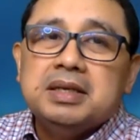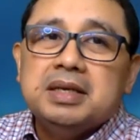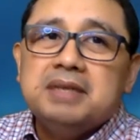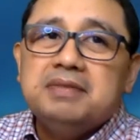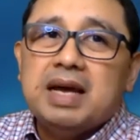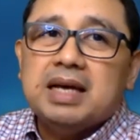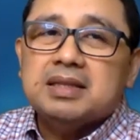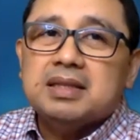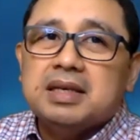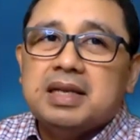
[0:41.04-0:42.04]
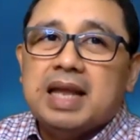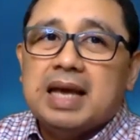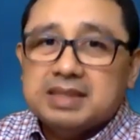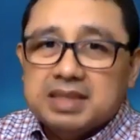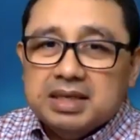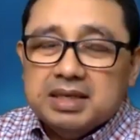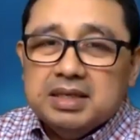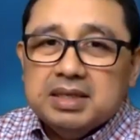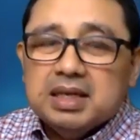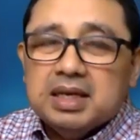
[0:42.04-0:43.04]
in fact, last year,
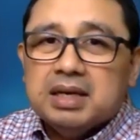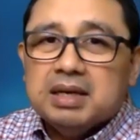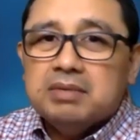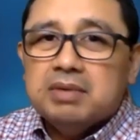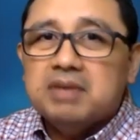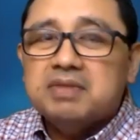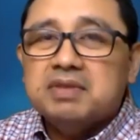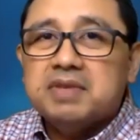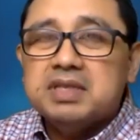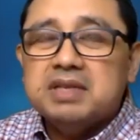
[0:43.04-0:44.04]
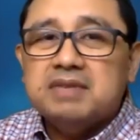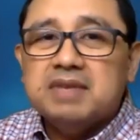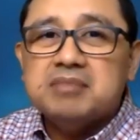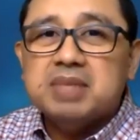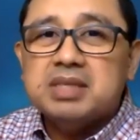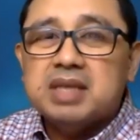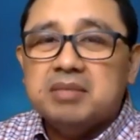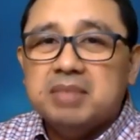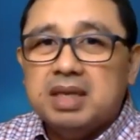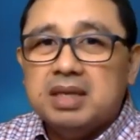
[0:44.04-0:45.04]
one of the first investments I
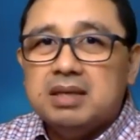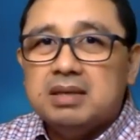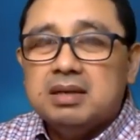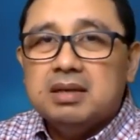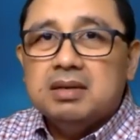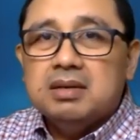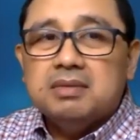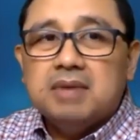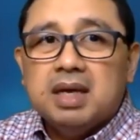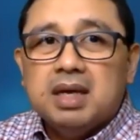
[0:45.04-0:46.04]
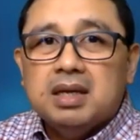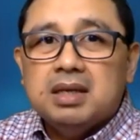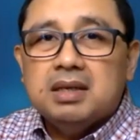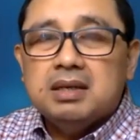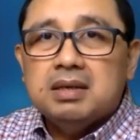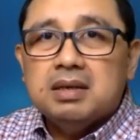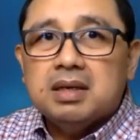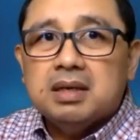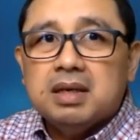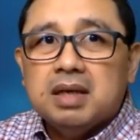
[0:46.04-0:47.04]
made when
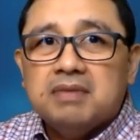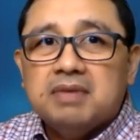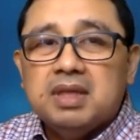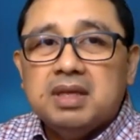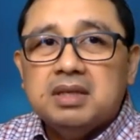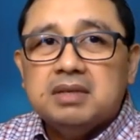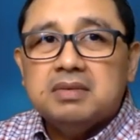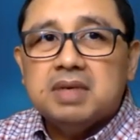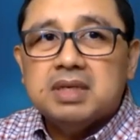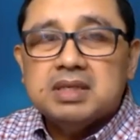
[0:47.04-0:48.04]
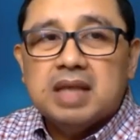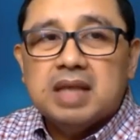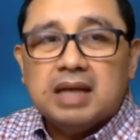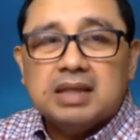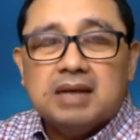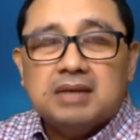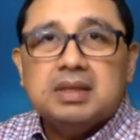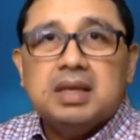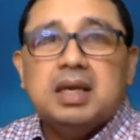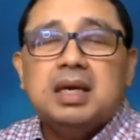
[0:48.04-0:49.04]
everything was locked
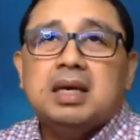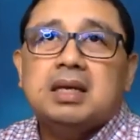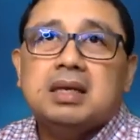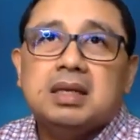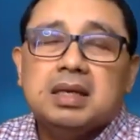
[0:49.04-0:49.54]
down and